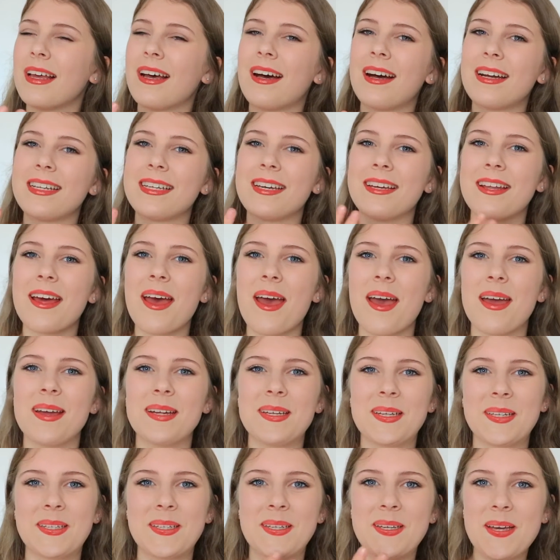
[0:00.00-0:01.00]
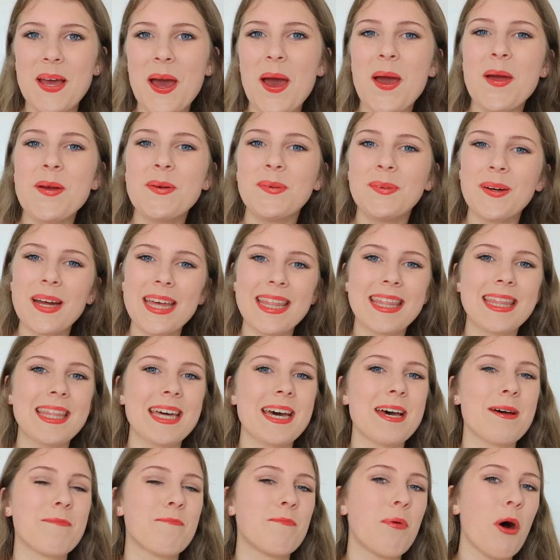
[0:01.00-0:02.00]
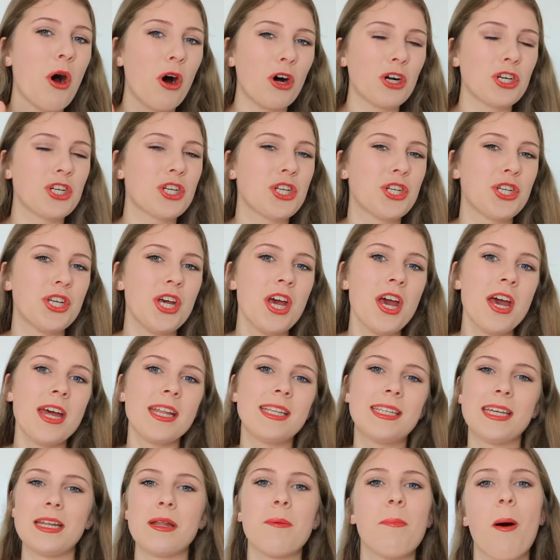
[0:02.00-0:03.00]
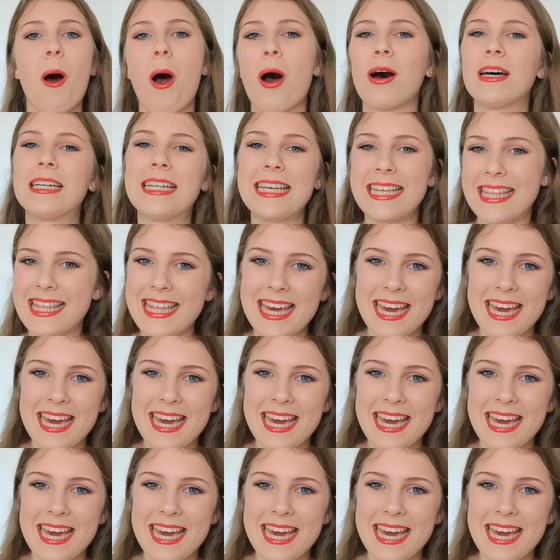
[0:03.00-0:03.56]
I don't know, just go with the posh dinner party